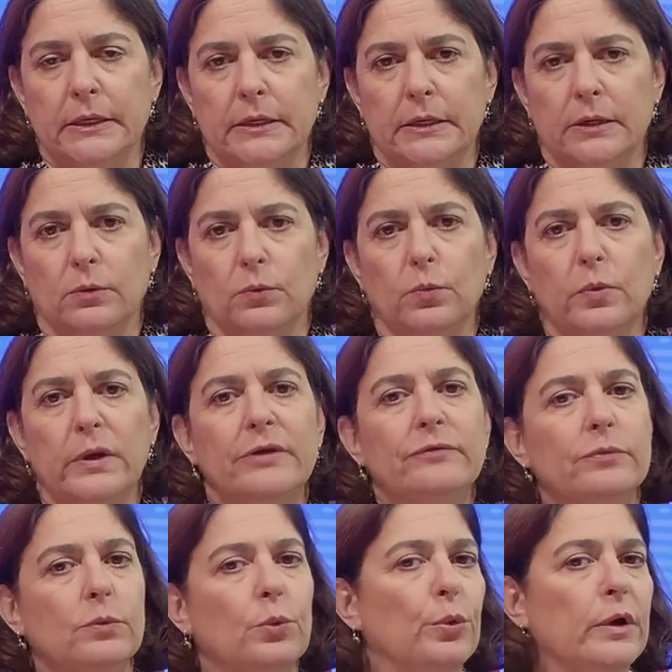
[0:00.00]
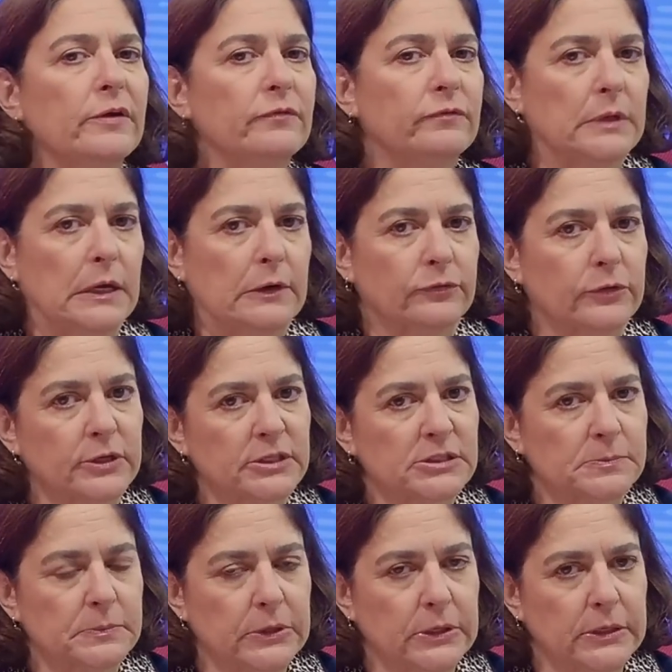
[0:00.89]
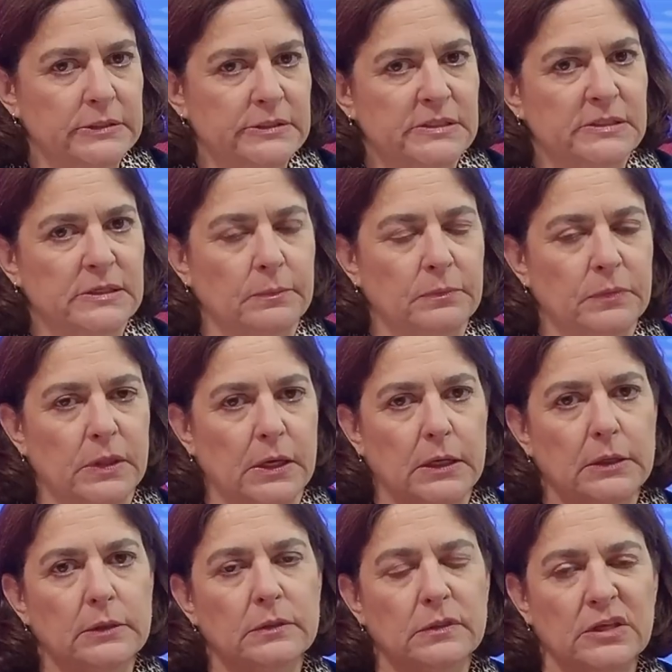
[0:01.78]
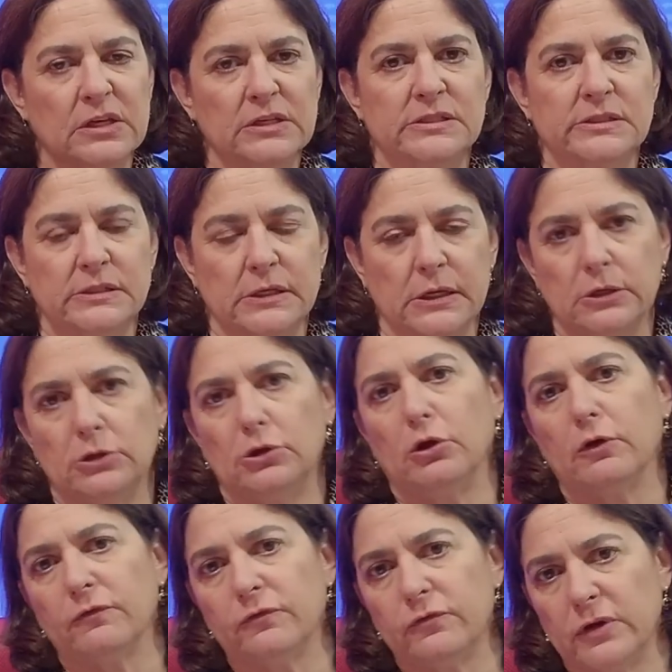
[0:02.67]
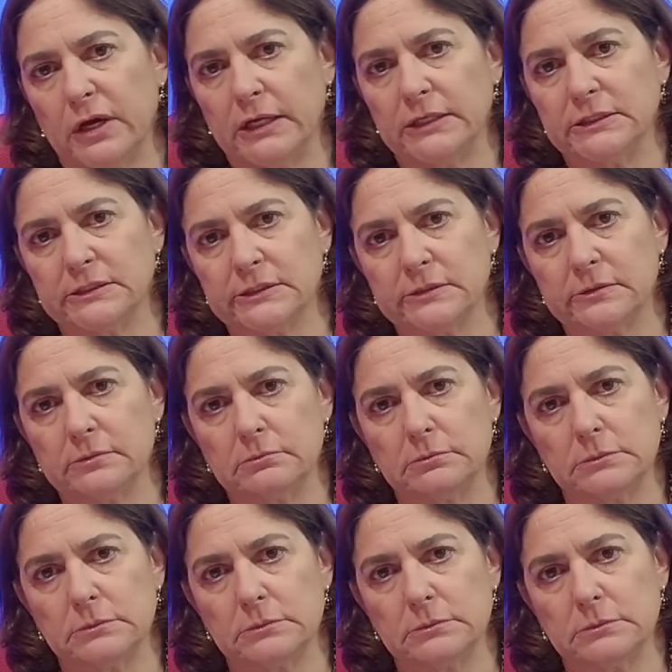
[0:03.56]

You know, we've never experienced something this in your face,